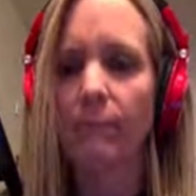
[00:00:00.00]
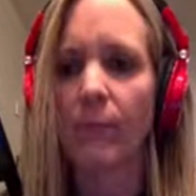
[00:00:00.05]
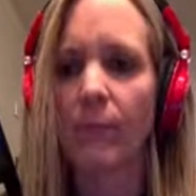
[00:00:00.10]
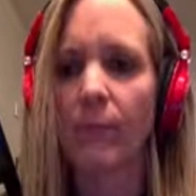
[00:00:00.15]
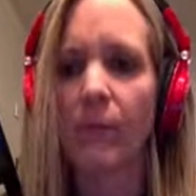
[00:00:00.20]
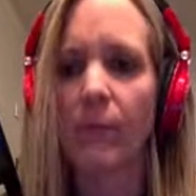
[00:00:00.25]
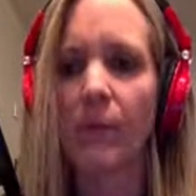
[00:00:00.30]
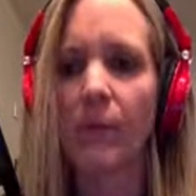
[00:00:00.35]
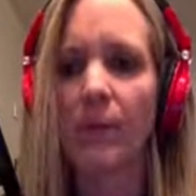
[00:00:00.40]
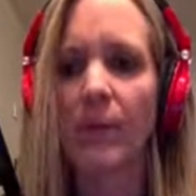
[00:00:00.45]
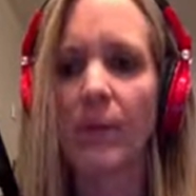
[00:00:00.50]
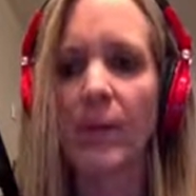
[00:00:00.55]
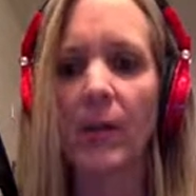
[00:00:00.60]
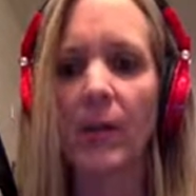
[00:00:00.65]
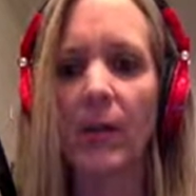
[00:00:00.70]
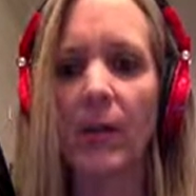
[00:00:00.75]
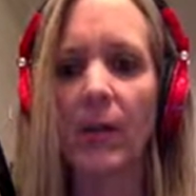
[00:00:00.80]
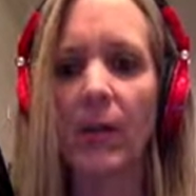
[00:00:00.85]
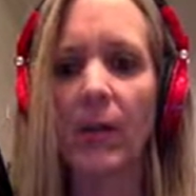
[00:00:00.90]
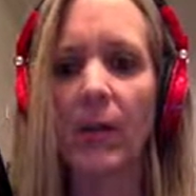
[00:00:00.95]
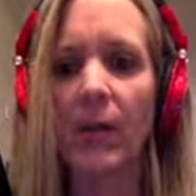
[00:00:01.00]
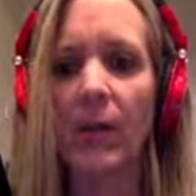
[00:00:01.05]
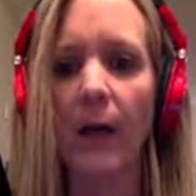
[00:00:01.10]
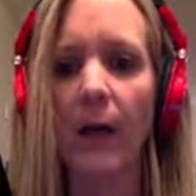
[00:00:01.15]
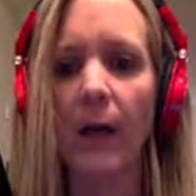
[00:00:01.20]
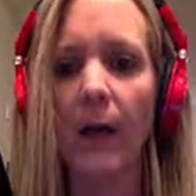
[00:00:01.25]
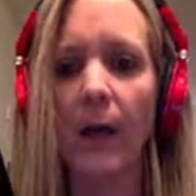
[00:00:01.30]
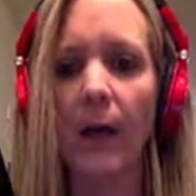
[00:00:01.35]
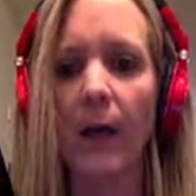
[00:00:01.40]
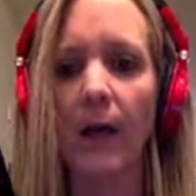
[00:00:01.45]
this little synth here,
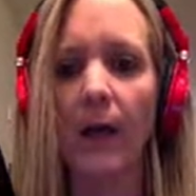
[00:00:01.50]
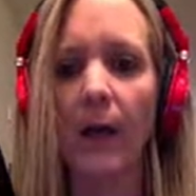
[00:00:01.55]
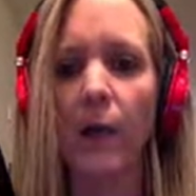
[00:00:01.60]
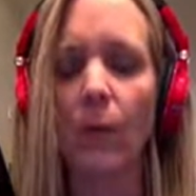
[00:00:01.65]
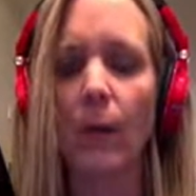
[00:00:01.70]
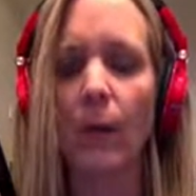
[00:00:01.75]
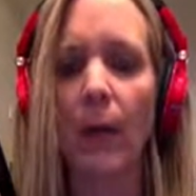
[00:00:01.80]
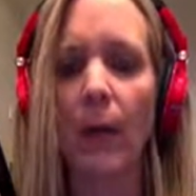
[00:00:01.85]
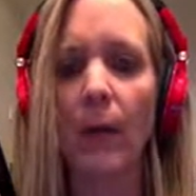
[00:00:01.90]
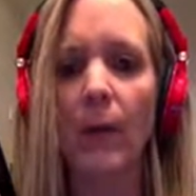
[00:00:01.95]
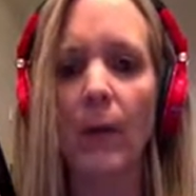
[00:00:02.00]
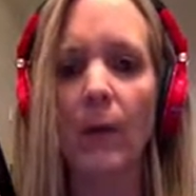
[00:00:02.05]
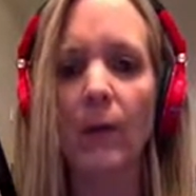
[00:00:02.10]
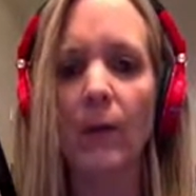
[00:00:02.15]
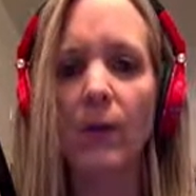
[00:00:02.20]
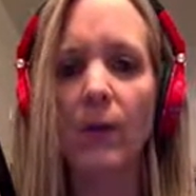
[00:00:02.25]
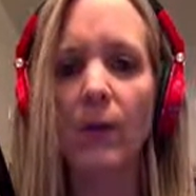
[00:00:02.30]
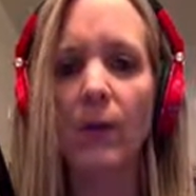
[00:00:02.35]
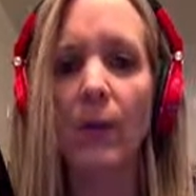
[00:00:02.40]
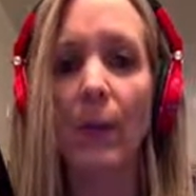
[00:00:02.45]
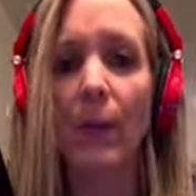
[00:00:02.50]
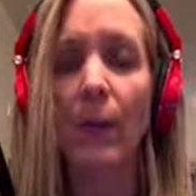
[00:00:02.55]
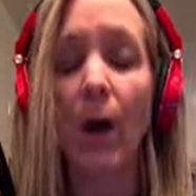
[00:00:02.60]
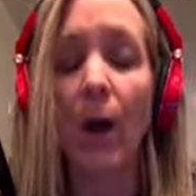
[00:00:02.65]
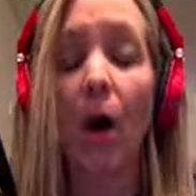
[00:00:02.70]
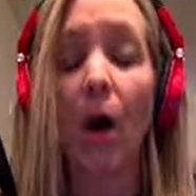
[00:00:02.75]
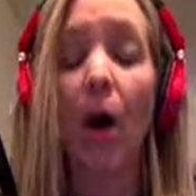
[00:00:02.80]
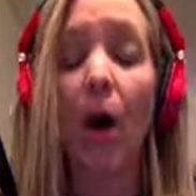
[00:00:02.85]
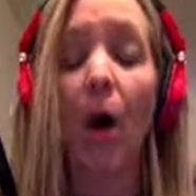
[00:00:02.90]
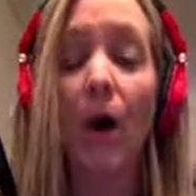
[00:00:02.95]
and what I'm going to do is I'm going
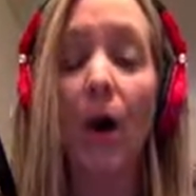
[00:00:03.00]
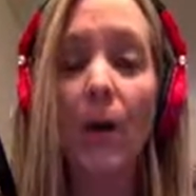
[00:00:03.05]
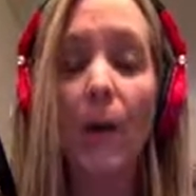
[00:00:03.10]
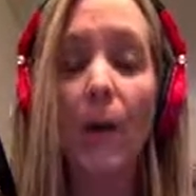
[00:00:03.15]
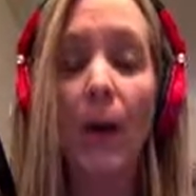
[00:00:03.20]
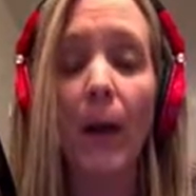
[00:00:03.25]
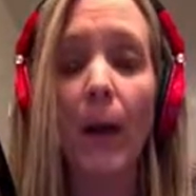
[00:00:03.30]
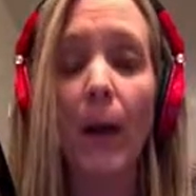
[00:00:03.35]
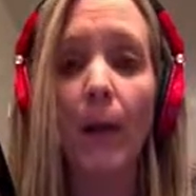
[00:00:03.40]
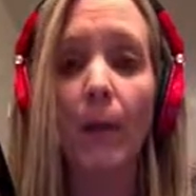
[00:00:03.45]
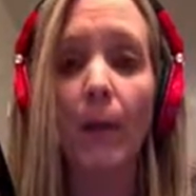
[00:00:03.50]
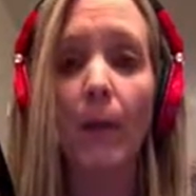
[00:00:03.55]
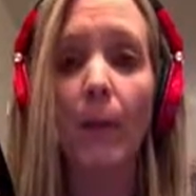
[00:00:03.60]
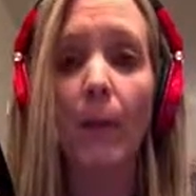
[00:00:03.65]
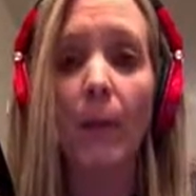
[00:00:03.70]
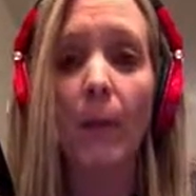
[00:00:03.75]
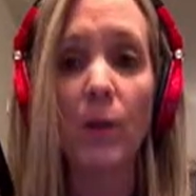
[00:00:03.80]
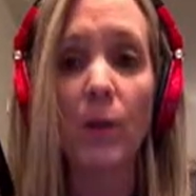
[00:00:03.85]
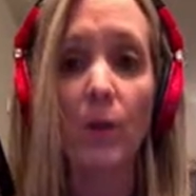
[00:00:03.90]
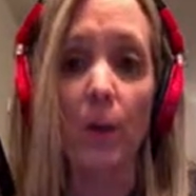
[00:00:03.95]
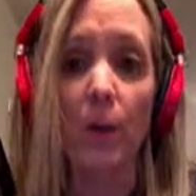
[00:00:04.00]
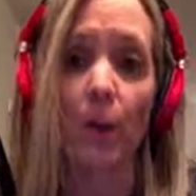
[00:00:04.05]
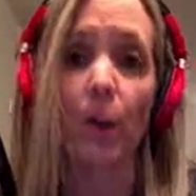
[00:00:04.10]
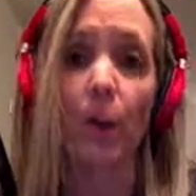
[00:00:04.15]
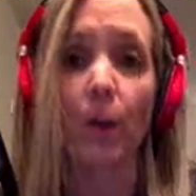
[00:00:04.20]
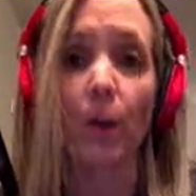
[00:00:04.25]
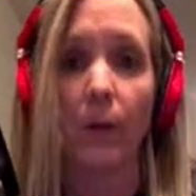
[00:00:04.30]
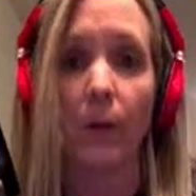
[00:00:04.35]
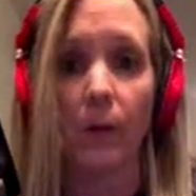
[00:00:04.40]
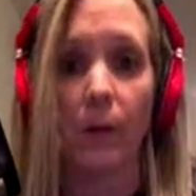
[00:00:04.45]
to automate the pitch bend
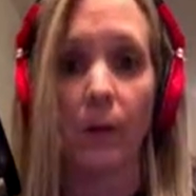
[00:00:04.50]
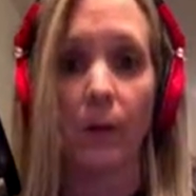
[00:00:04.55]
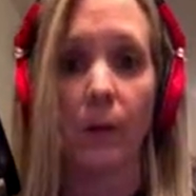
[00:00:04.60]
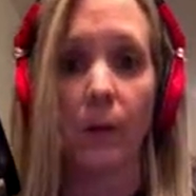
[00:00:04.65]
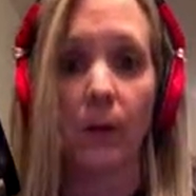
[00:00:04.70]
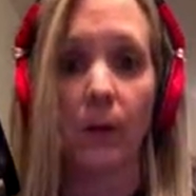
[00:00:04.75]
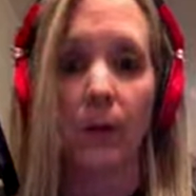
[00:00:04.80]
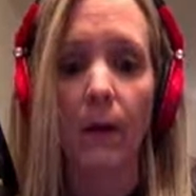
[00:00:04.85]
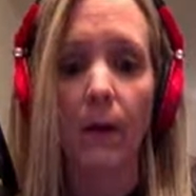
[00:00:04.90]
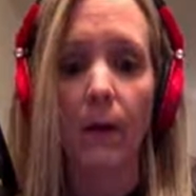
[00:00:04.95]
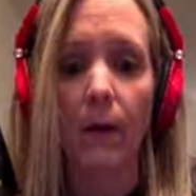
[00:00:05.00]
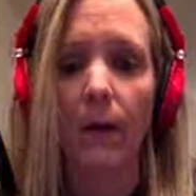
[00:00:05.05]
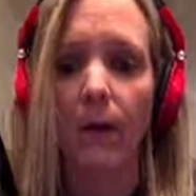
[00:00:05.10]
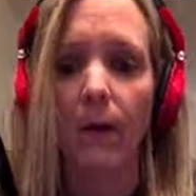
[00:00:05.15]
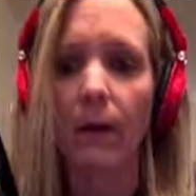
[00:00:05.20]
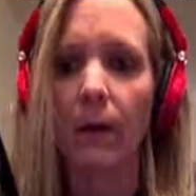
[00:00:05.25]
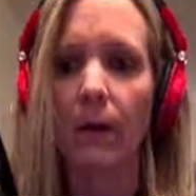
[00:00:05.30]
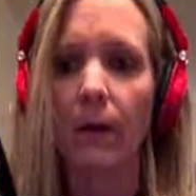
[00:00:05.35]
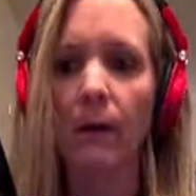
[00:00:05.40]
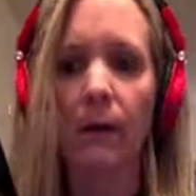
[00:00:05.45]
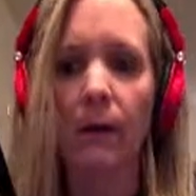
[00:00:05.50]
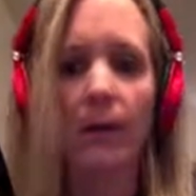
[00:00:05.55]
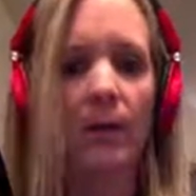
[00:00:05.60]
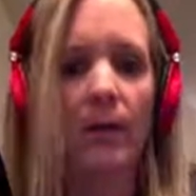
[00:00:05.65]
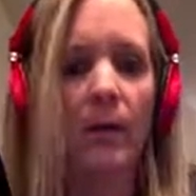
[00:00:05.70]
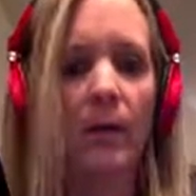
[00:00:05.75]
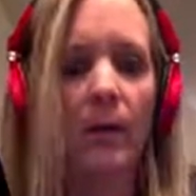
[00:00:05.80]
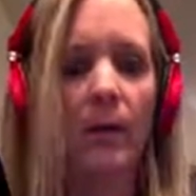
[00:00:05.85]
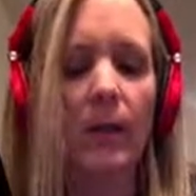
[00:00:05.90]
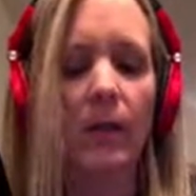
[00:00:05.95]
wheel. You
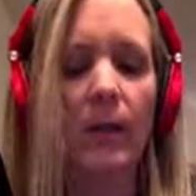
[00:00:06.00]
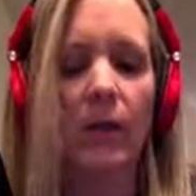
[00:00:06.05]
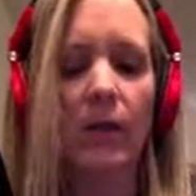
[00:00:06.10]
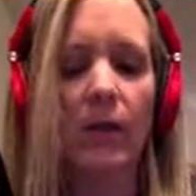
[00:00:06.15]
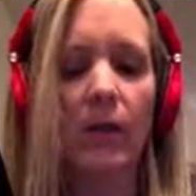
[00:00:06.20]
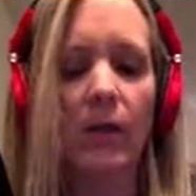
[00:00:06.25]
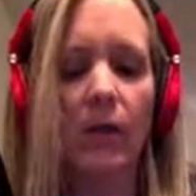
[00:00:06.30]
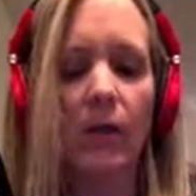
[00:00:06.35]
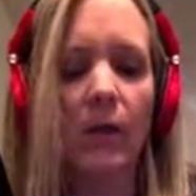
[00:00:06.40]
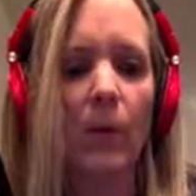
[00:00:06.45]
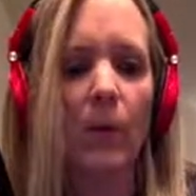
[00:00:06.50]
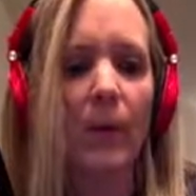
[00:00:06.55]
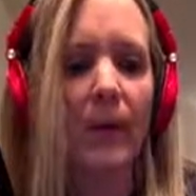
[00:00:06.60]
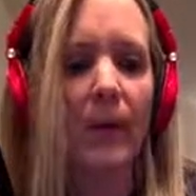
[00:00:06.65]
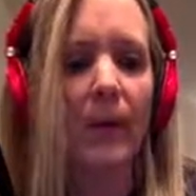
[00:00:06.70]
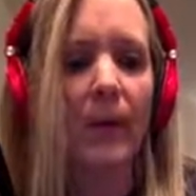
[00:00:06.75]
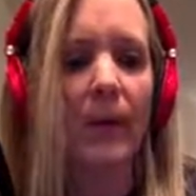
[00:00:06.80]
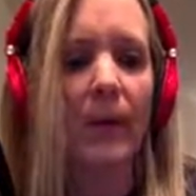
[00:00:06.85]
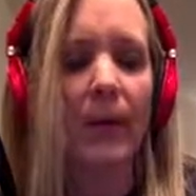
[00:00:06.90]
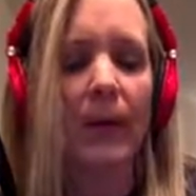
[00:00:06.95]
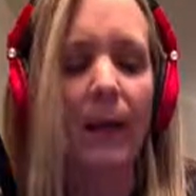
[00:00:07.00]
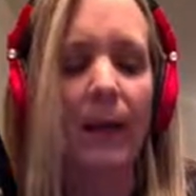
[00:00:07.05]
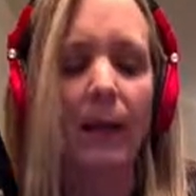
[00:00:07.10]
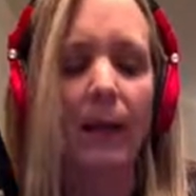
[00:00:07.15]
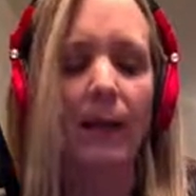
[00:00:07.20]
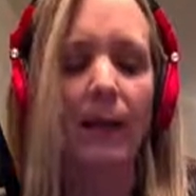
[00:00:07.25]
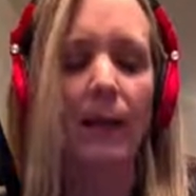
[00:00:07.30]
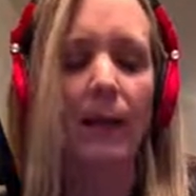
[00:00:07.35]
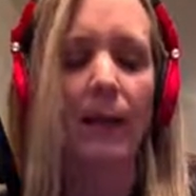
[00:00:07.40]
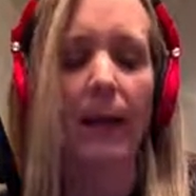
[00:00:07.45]
can see here, just by setting
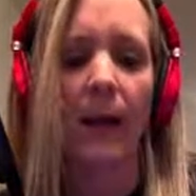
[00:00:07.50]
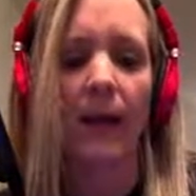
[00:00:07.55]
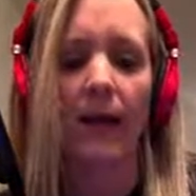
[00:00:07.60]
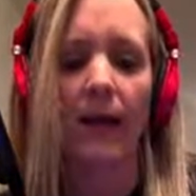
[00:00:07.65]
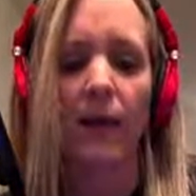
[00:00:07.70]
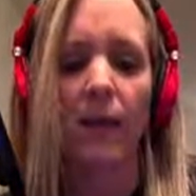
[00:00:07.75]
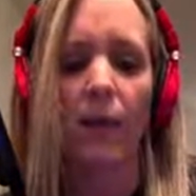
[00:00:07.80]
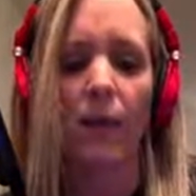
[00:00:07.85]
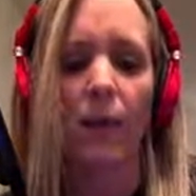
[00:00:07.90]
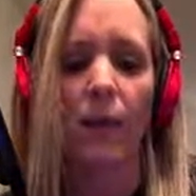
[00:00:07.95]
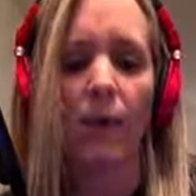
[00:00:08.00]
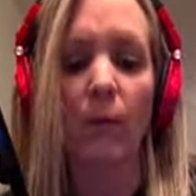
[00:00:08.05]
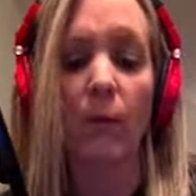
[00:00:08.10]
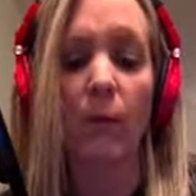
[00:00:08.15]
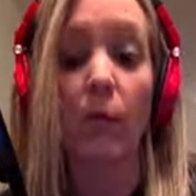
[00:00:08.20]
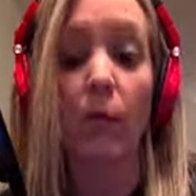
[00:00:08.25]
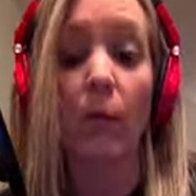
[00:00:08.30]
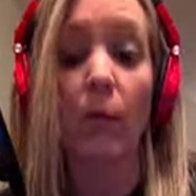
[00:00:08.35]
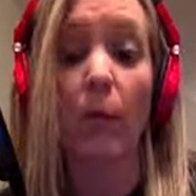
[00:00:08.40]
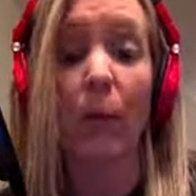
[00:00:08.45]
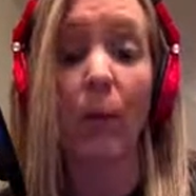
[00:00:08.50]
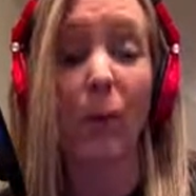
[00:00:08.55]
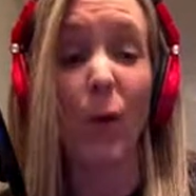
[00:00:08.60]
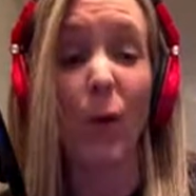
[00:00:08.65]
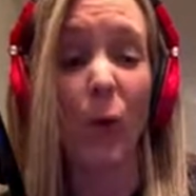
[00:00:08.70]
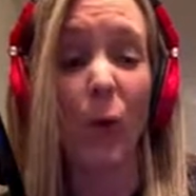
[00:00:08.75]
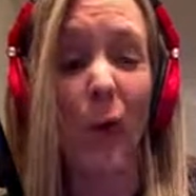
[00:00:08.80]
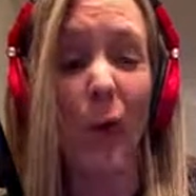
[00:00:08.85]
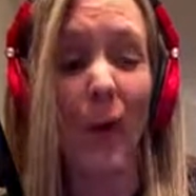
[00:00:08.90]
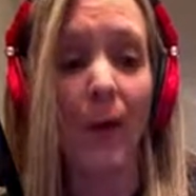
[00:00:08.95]
it to -24 both
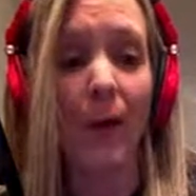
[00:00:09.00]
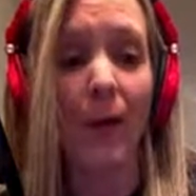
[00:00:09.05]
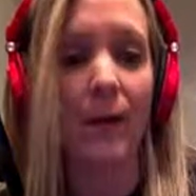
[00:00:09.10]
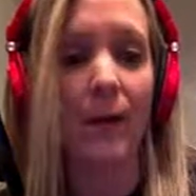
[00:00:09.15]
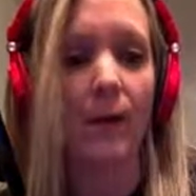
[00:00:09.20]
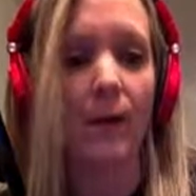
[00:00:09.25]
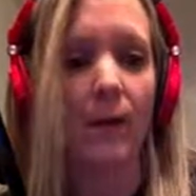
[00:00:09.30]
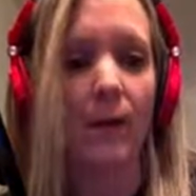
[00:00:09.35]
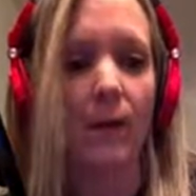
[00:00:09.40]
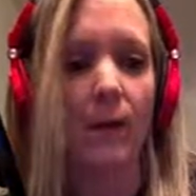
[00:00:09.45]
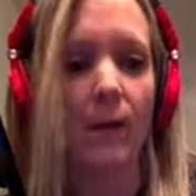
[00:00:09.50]
ways,